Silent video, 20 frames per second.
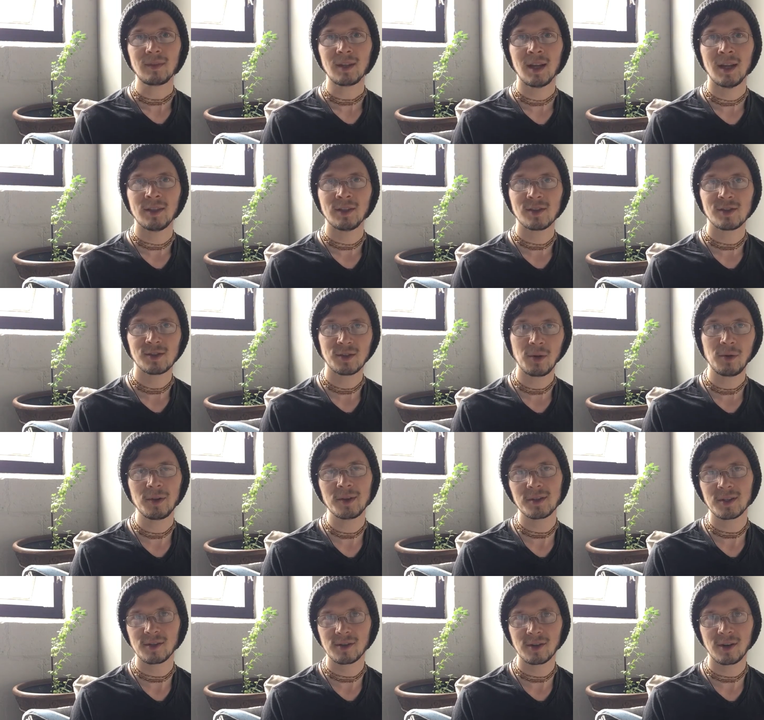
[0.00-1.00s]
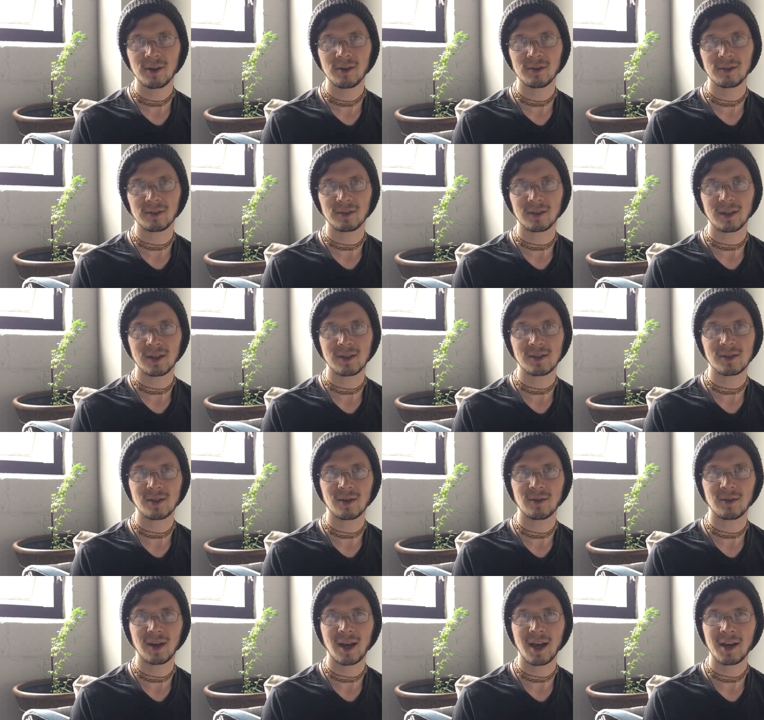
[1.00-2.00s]
And the soul is eternal, and
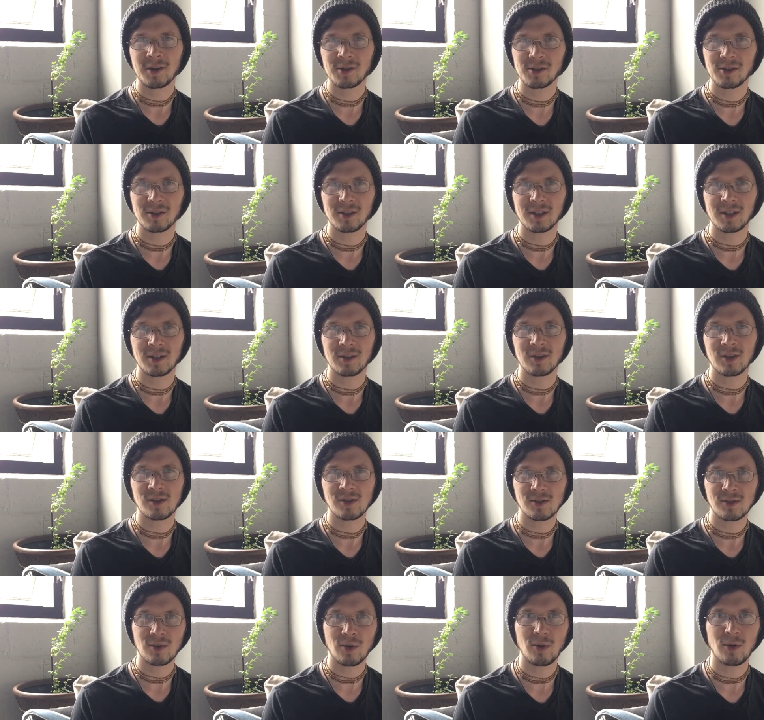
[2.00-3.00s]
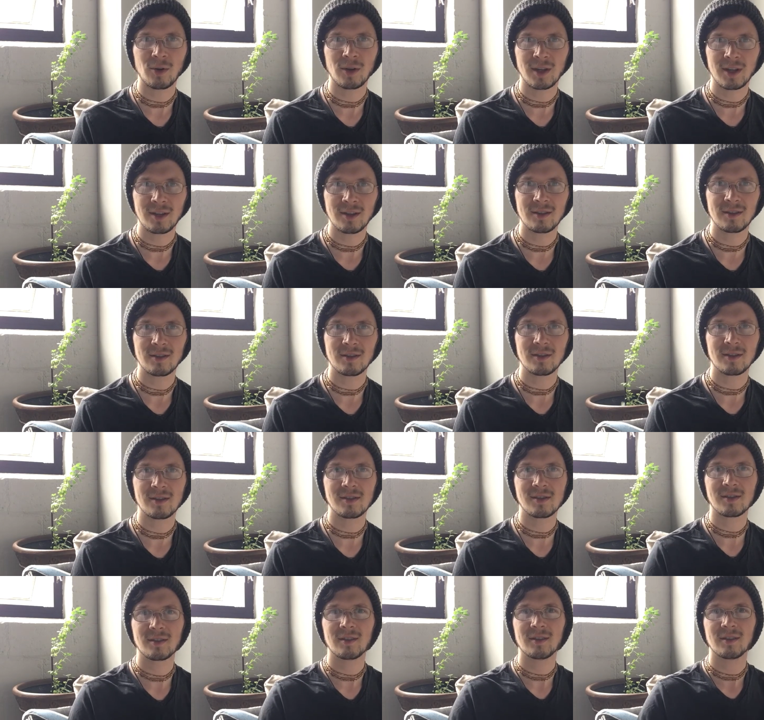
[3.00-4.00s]
so actually the soul is